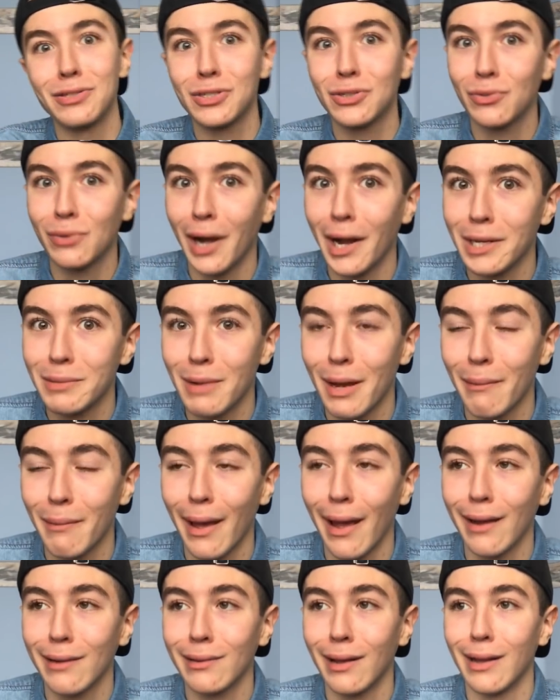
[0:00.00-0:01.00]
scratched my
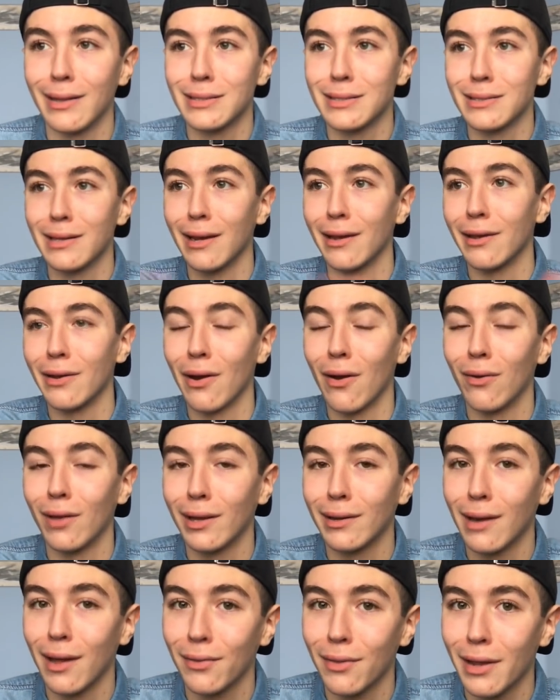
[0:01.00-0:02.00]
back last night, you know,
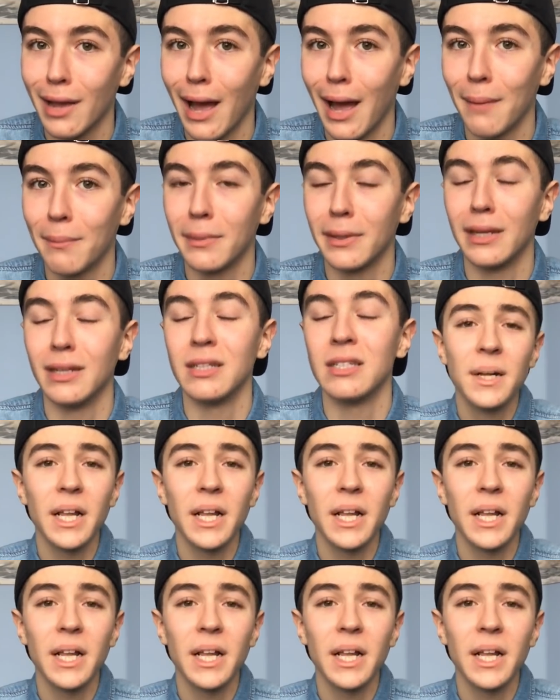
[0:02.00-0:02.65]
like nothing happened.